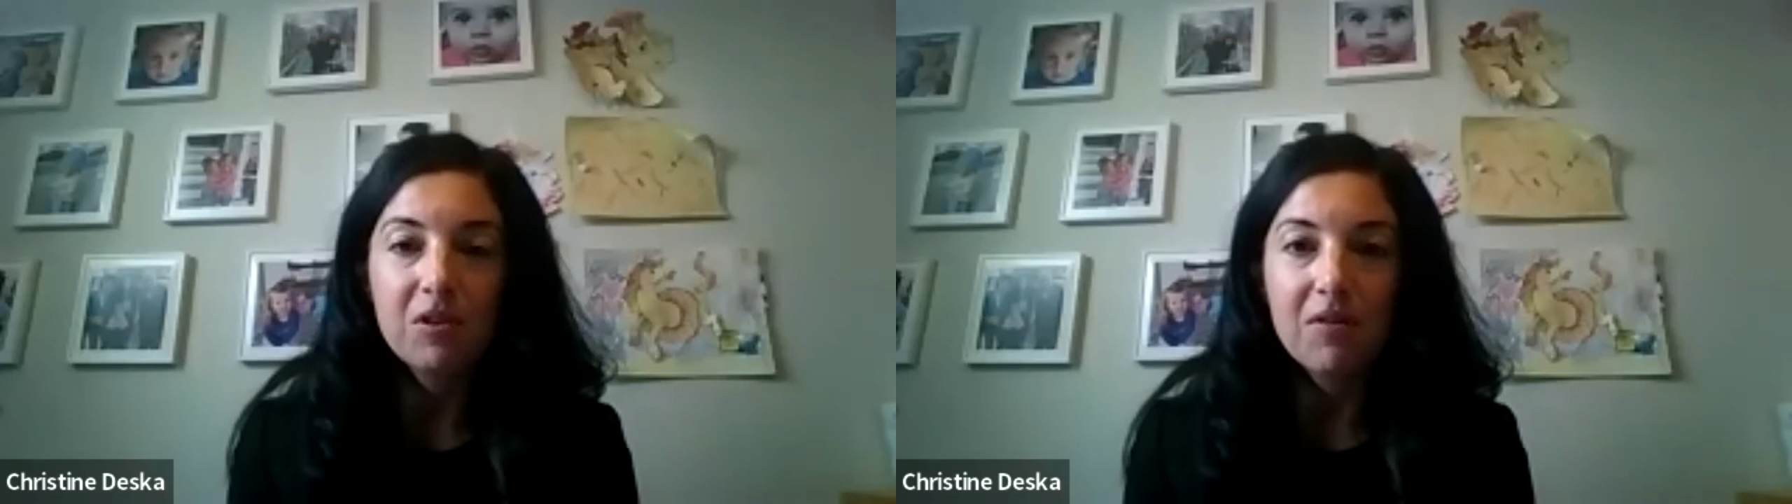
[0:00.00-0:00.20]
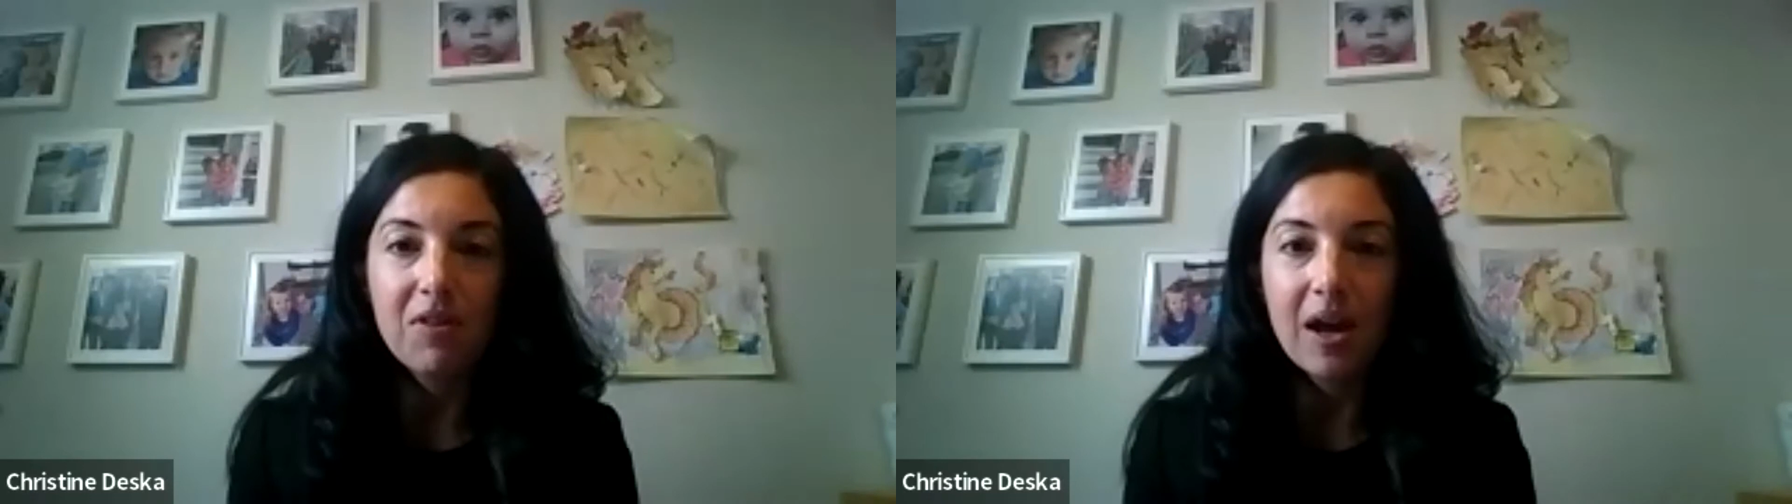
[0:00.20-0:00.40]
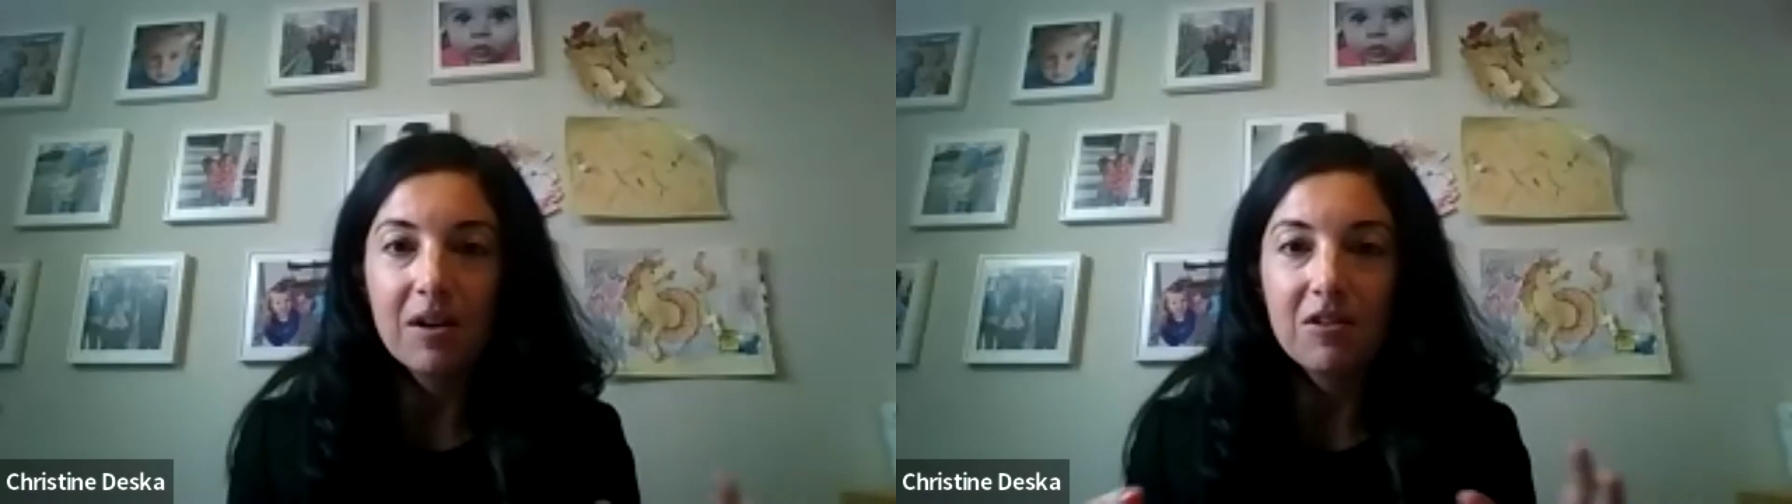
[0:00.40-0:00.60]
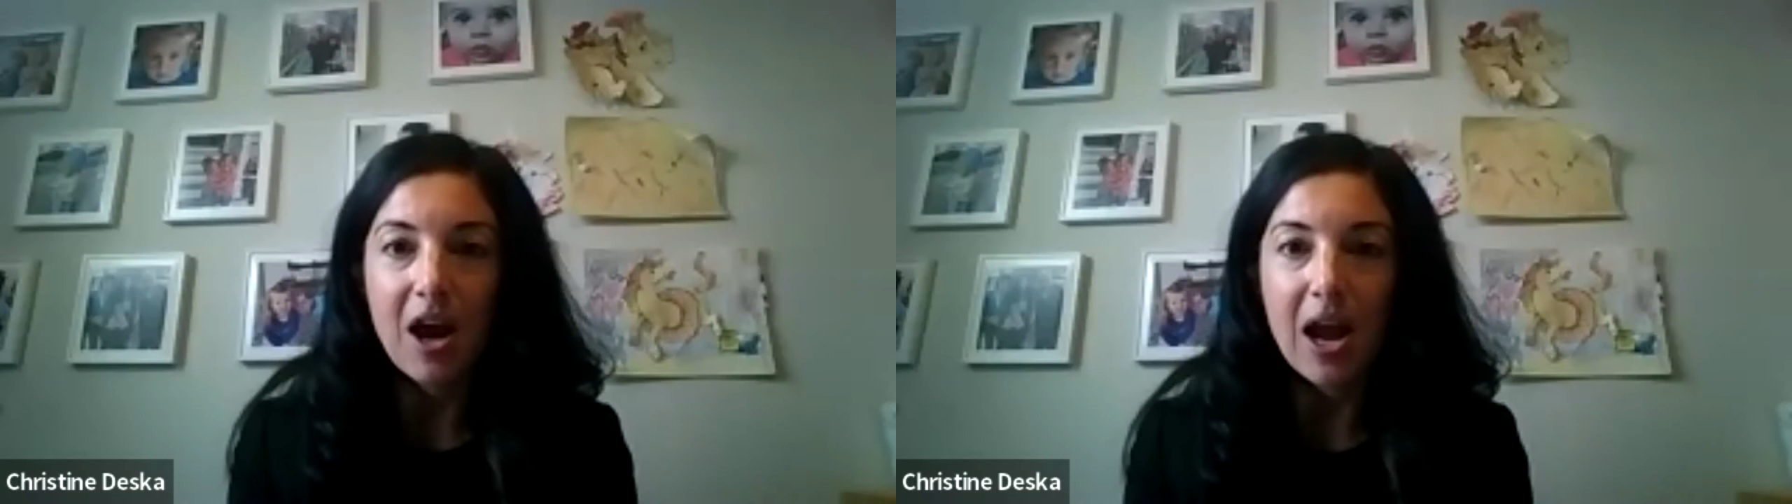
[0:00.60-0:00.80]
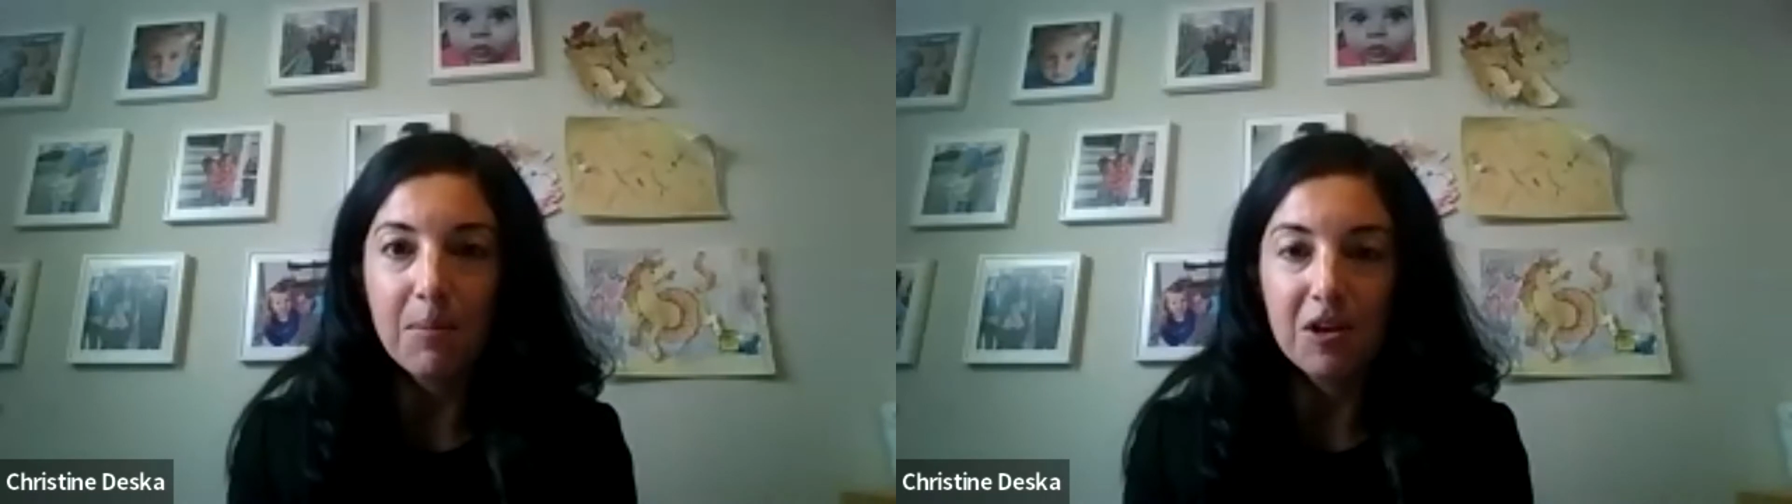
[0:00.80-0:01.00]
of that
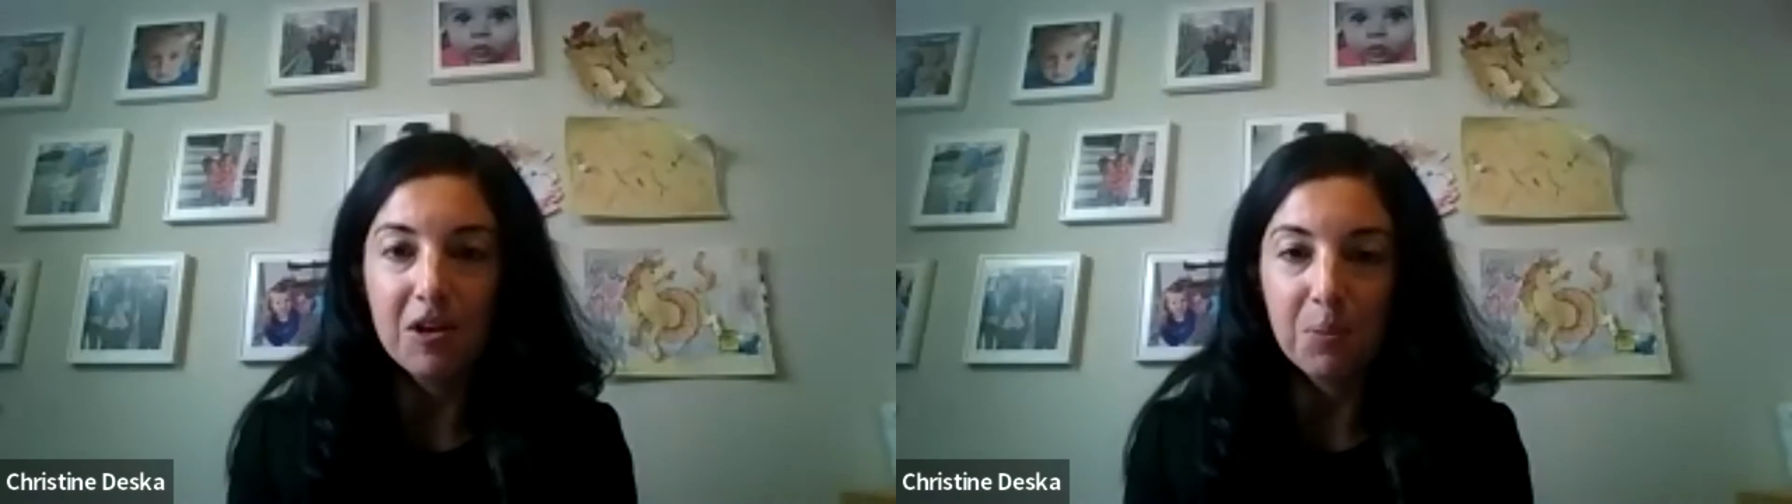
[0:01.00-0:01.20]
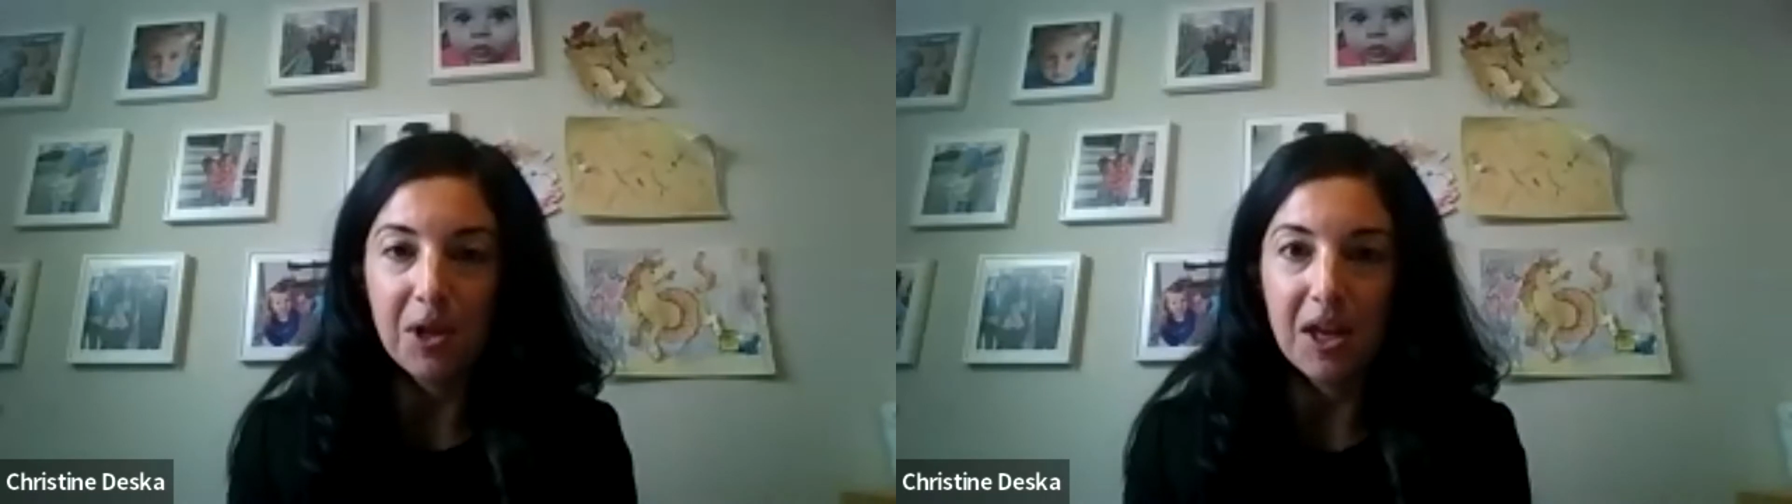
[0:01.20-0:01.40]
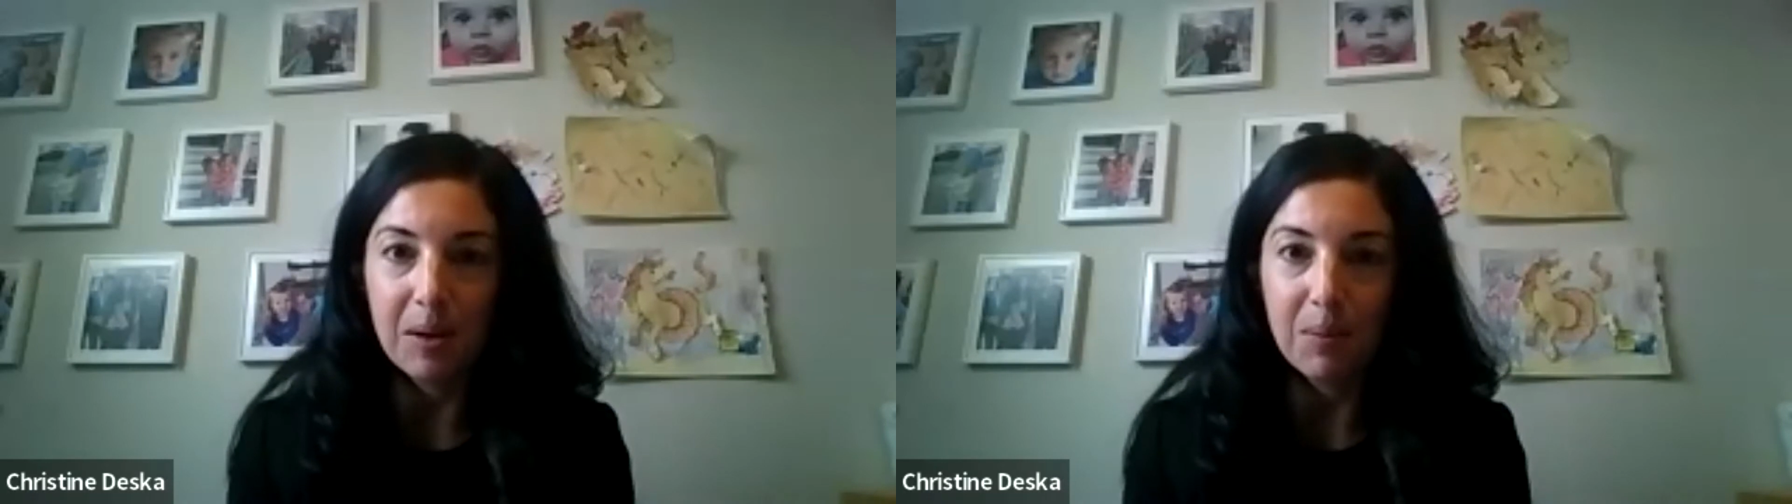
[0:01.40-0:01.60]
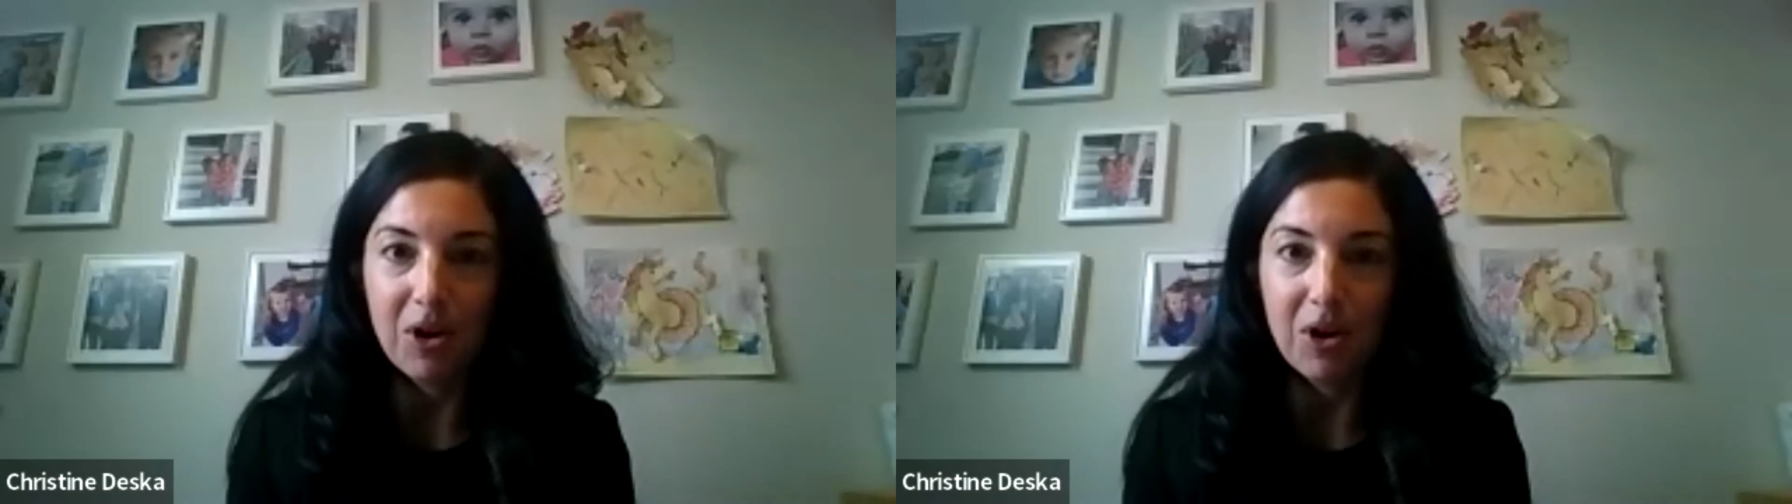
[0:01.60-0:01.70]
time in your planning